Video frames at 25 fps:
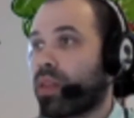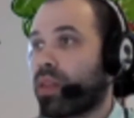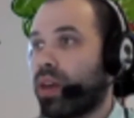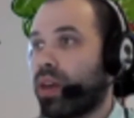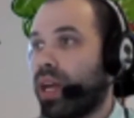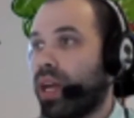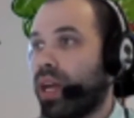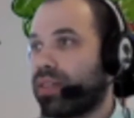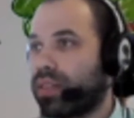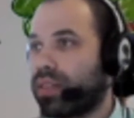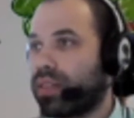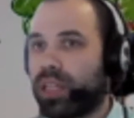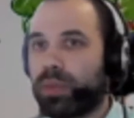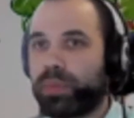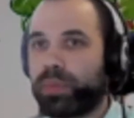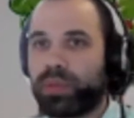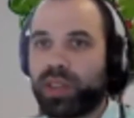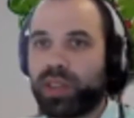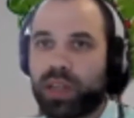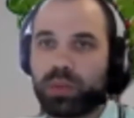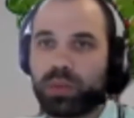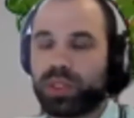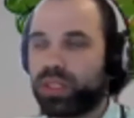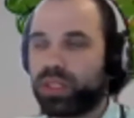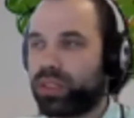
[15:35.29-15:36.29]
and an L
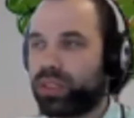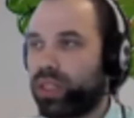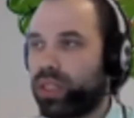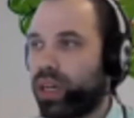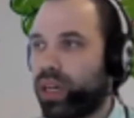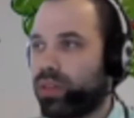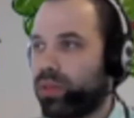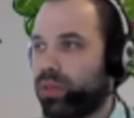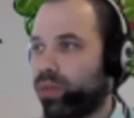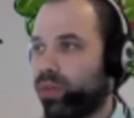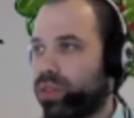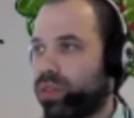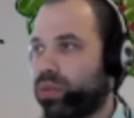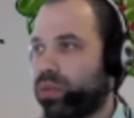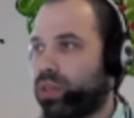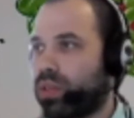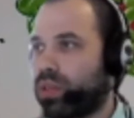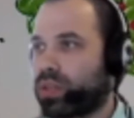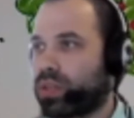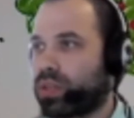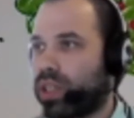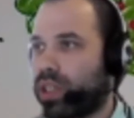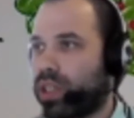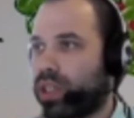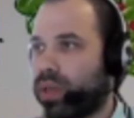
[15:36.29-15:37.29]
param, which is null, which we
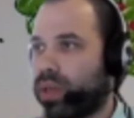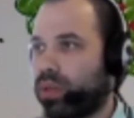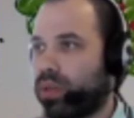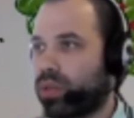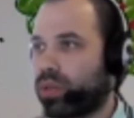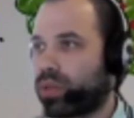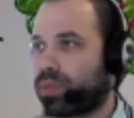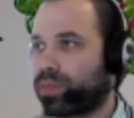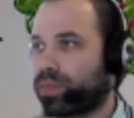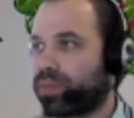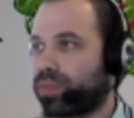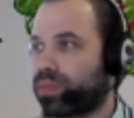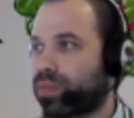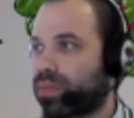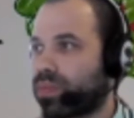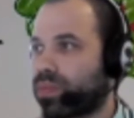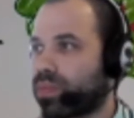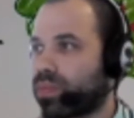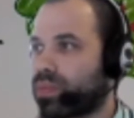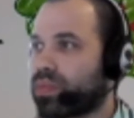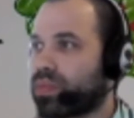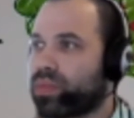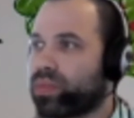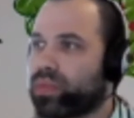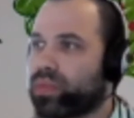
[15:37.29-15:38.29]
don't care about.
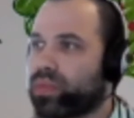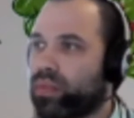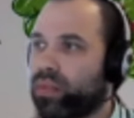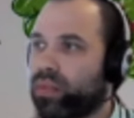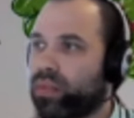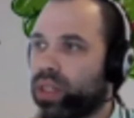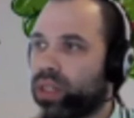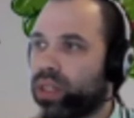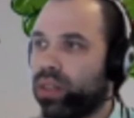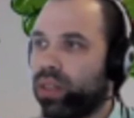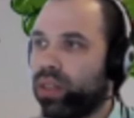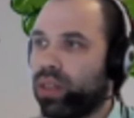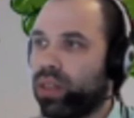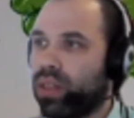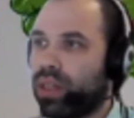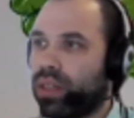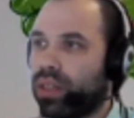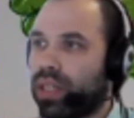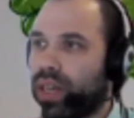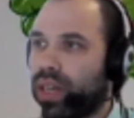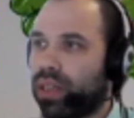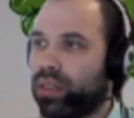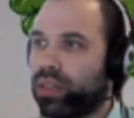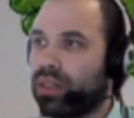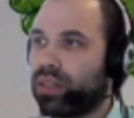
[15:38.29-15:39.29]

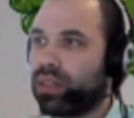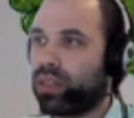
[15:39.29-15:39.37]
Then